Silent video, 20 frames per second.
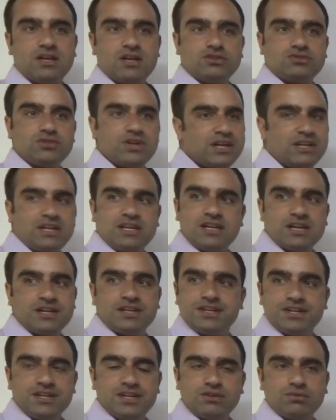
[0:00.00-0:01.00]
So he
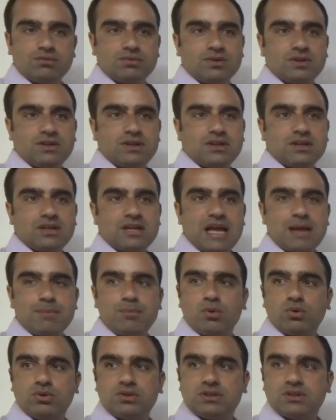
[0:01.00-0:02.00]
didn't knew
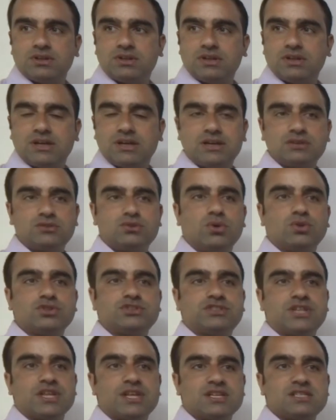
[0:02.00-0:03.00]
about those
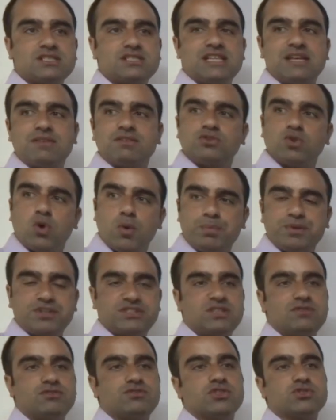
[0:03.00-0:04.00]
things. There was
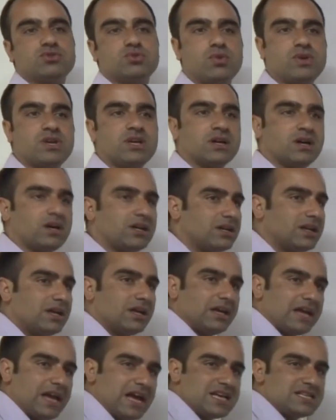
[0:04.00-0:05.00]
oppression which was going on,
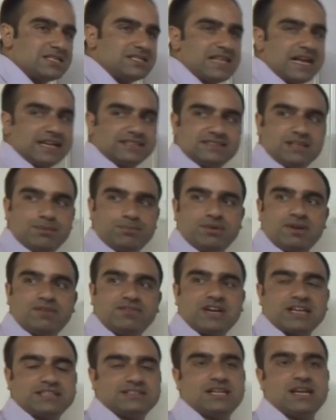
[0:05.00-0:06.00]
as the example of
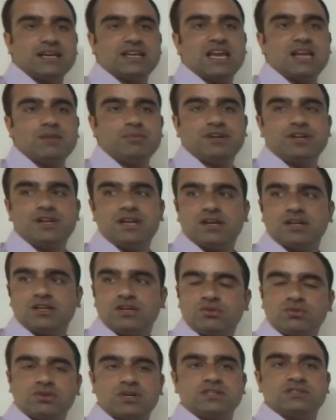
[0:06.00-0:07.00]
Taxila can be taken
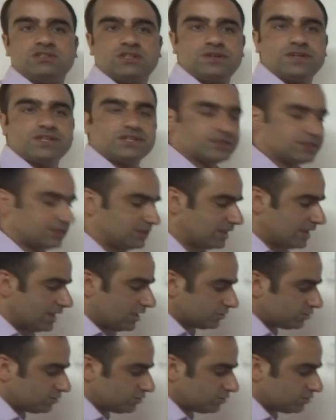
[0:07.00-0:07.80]
into consideration.